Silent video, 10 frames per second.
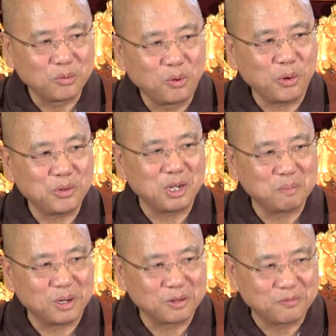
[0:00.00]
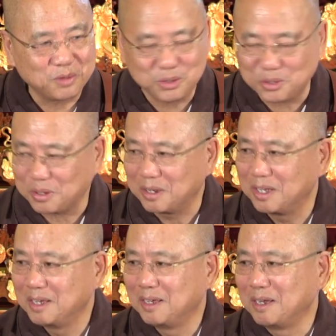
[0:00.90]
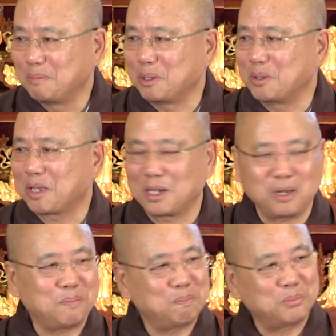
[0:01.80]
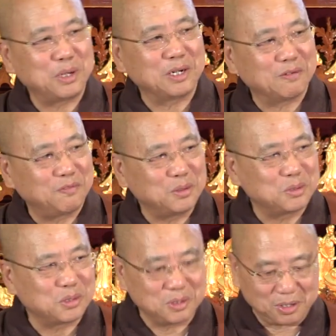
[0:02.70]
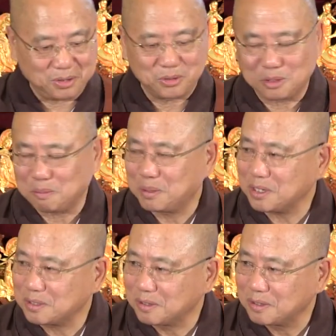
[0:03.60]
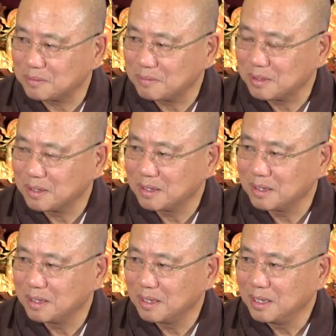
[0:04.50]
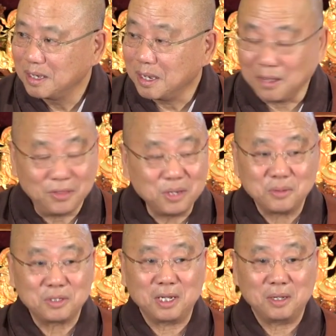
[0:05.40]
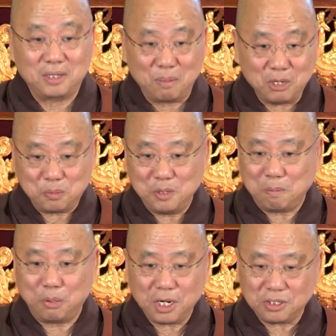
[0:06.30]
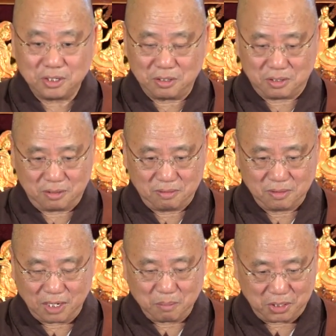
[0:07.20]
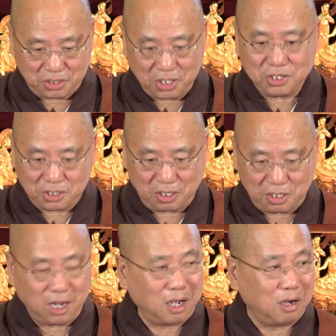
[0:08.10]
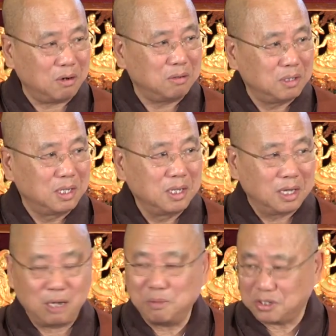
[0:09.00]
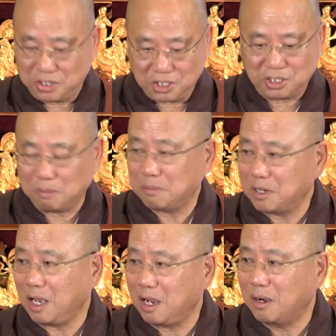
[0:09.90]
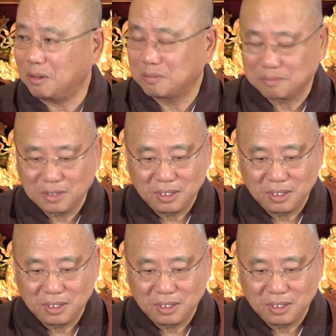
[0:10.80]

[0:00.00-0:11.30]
You worry about the future, but you cannot bring the future onto the present. And then you say, There must be a present. I'm existing now. I'm existing now.